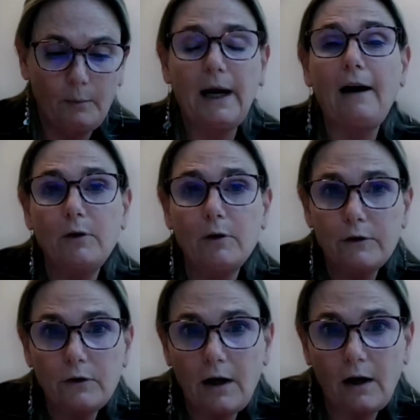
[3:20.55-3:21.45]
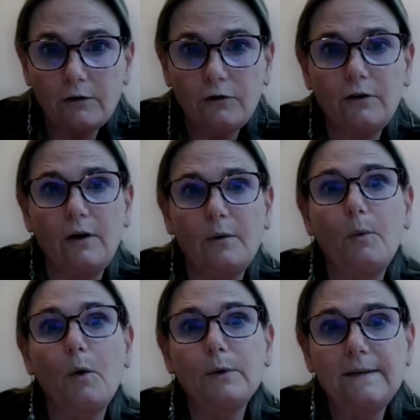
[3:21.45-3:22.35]
We have also launched
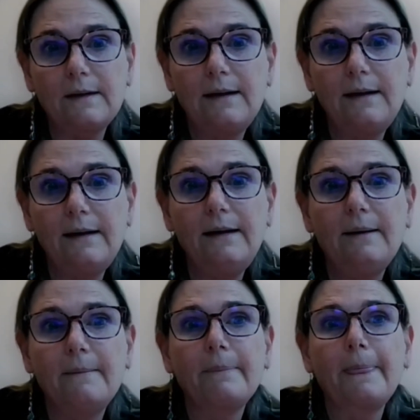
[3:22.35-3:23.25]
more recently